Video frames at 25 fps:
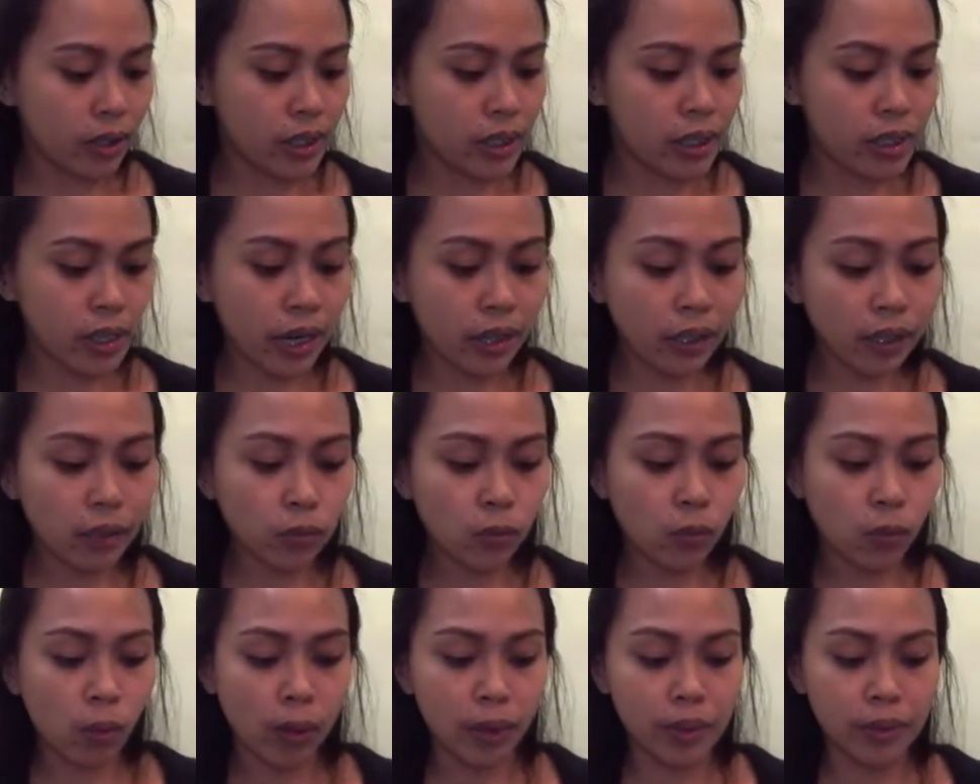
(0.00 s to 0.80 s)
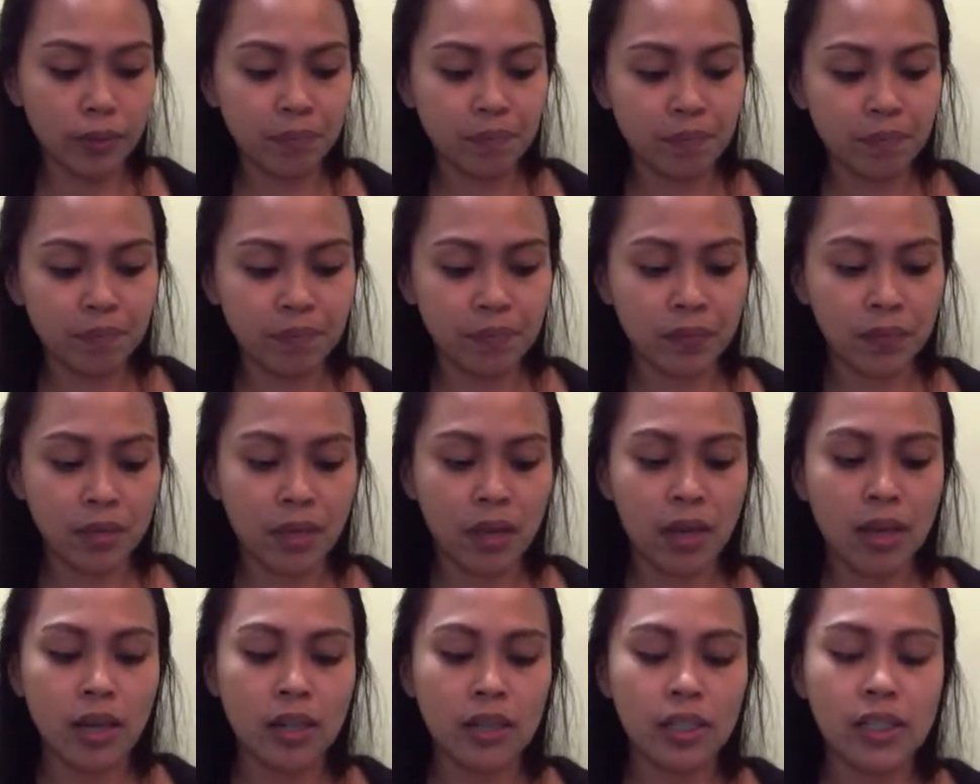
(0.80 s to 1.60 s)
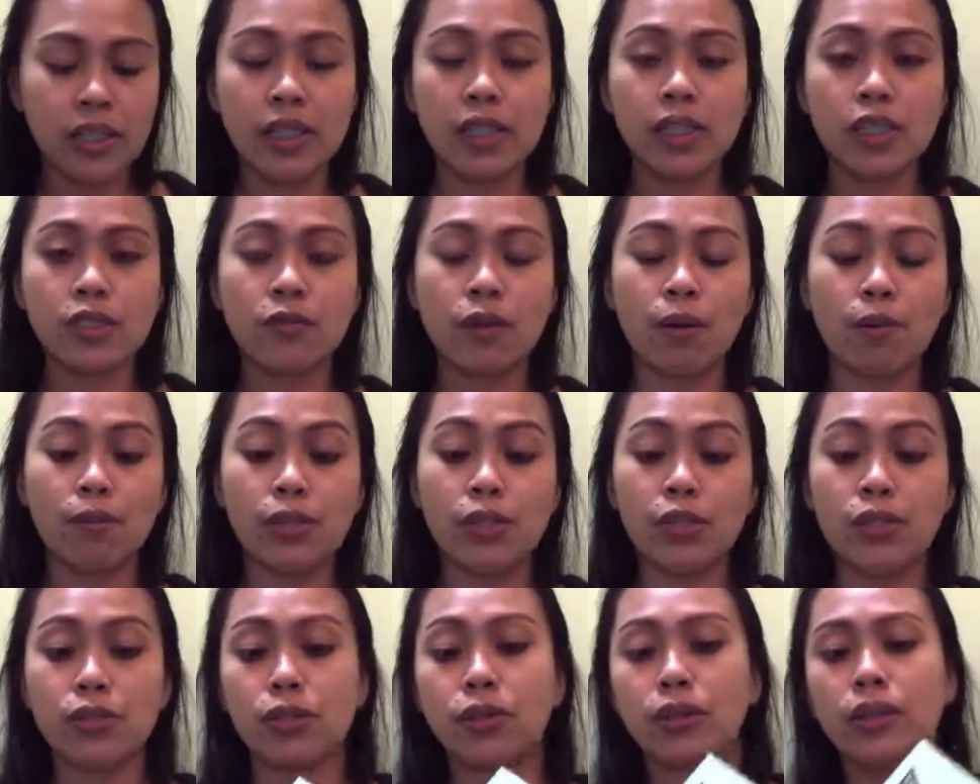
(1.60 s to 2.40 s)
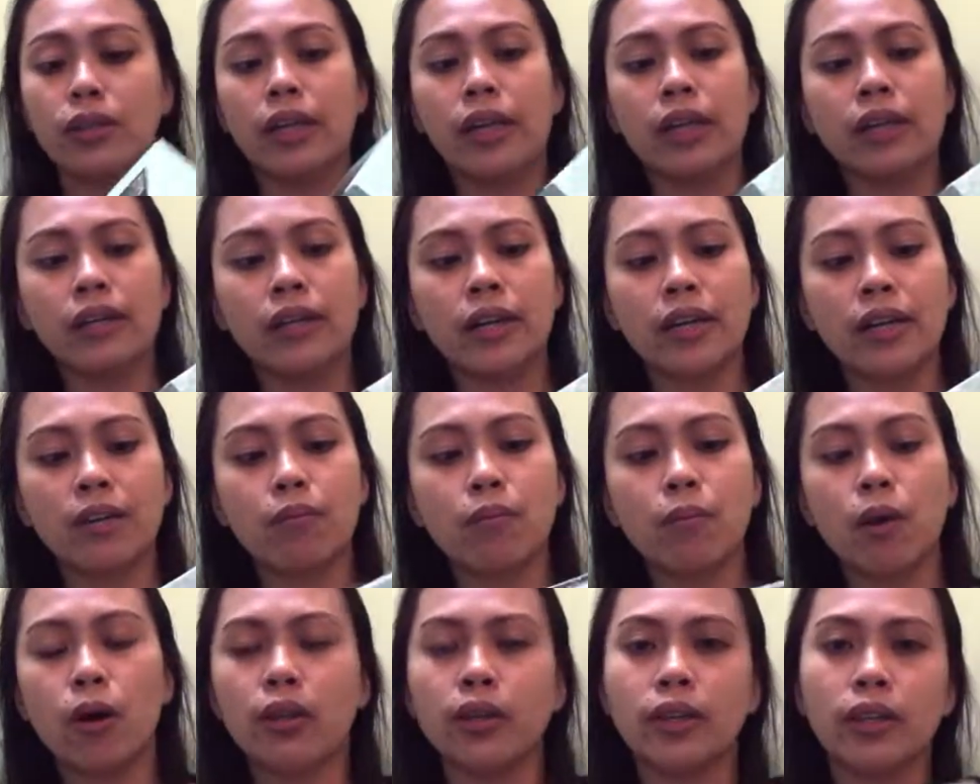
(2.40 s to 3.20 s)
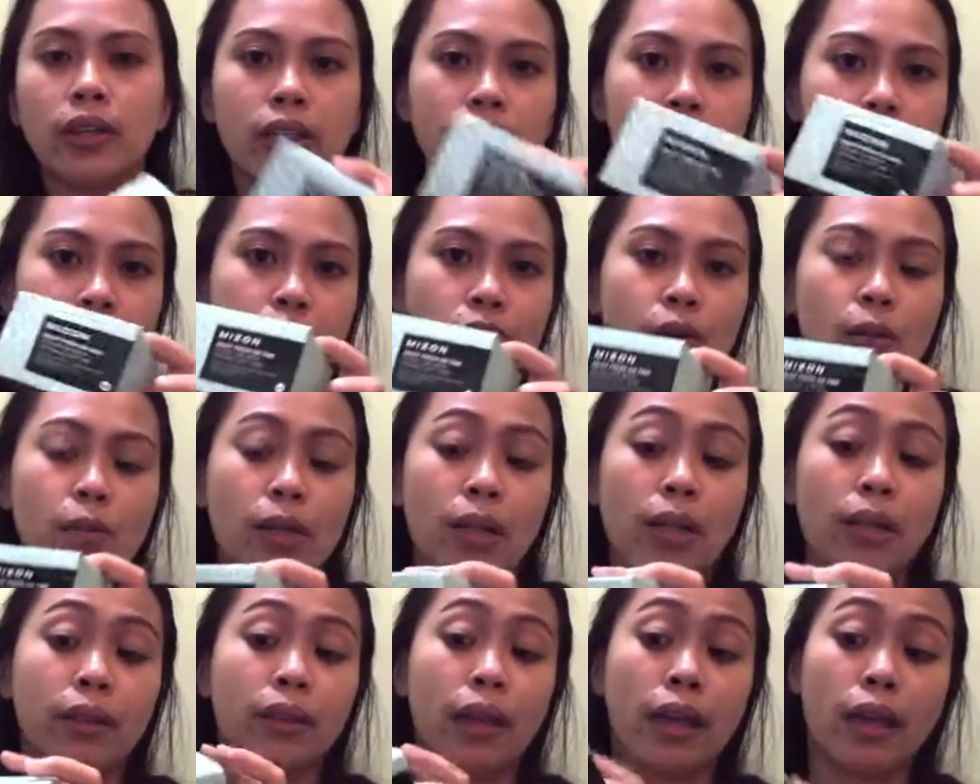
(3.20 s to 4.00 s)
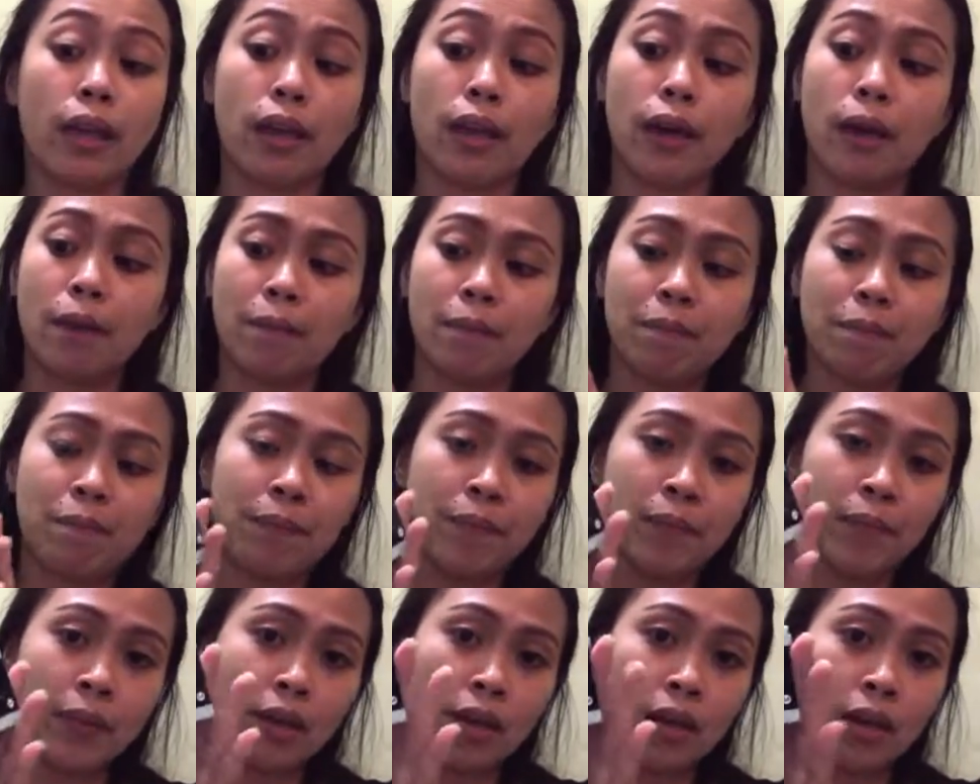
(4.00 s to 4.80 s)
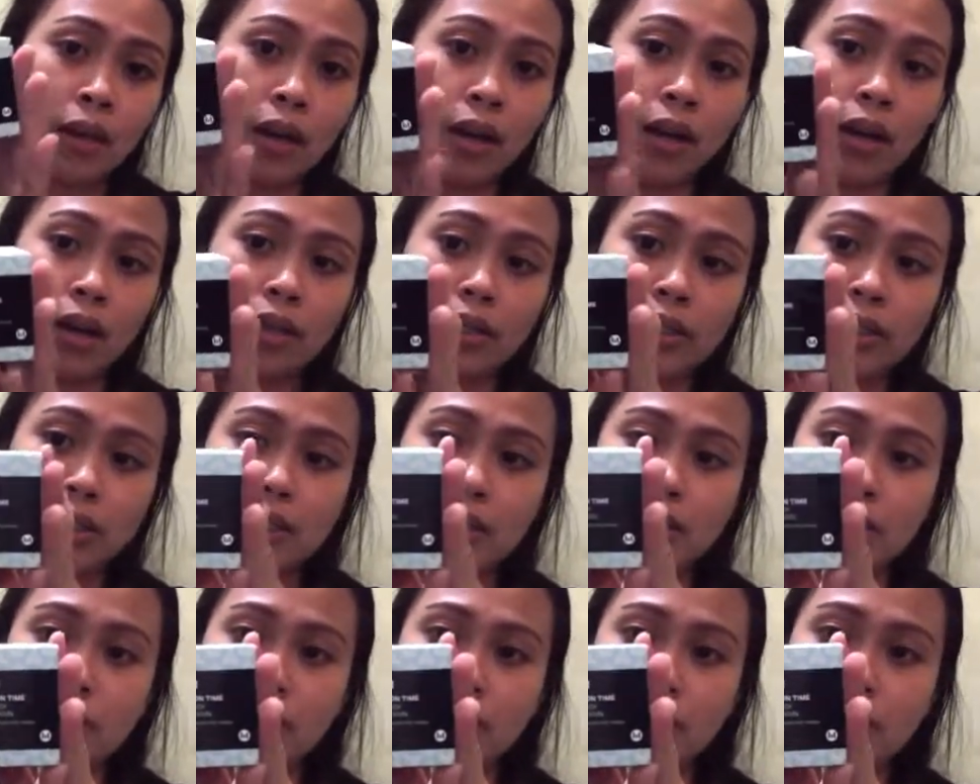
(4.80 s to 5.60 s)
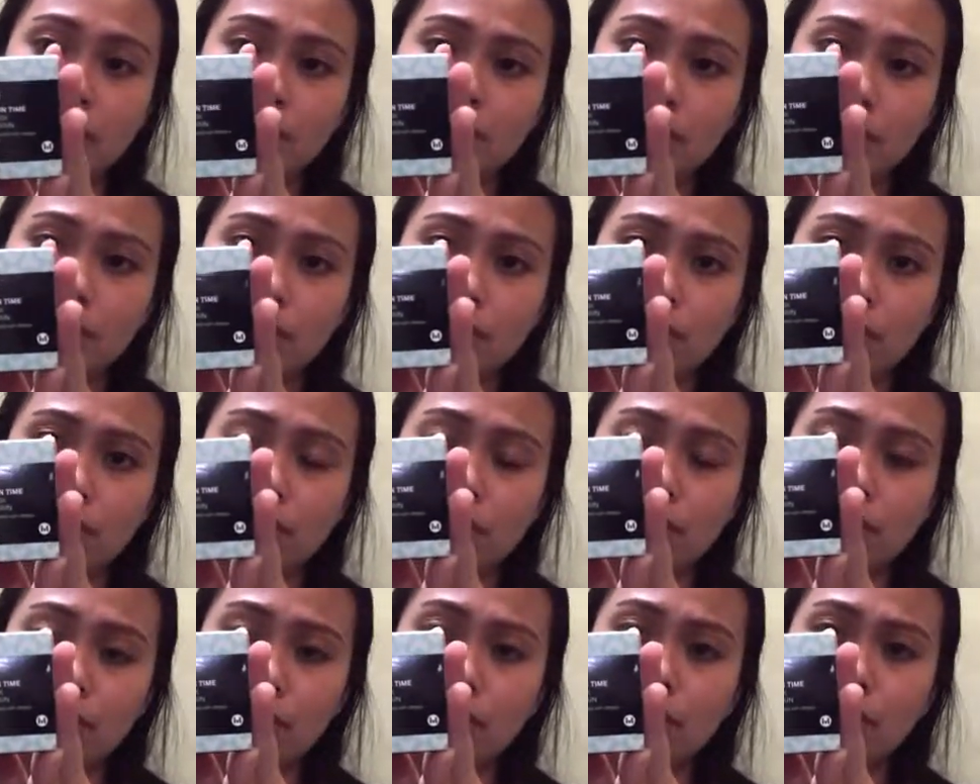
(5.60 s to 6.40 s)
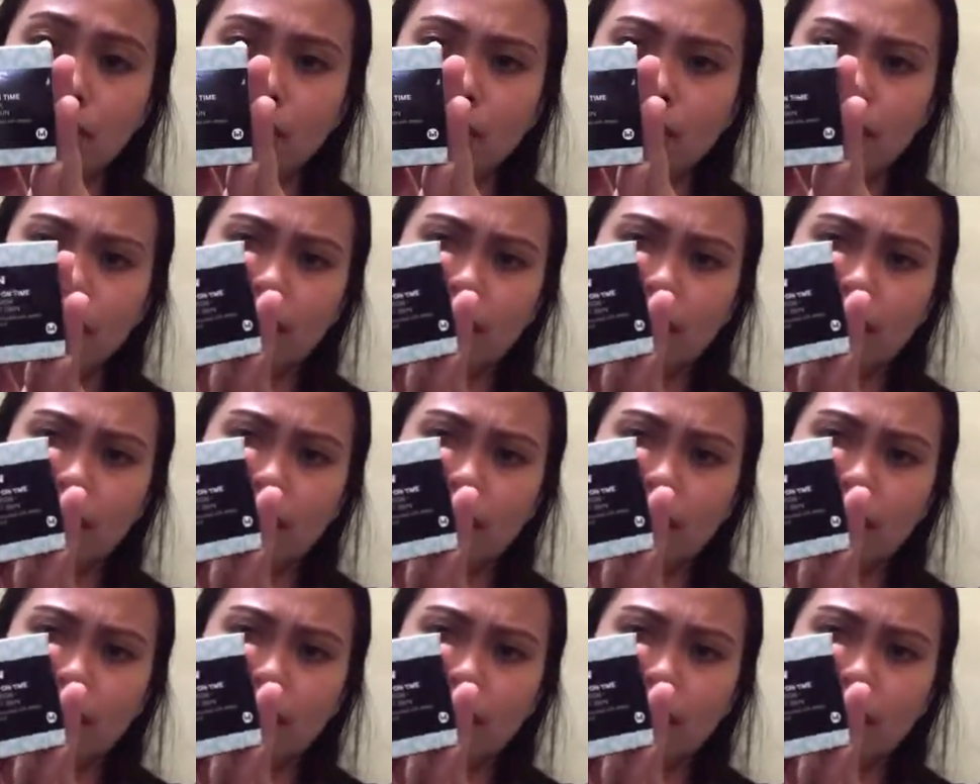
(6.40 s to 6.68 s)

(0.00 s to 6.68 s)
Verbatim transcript: Second one, this is from Mizon, and I bought this from Althea. This is a Mizon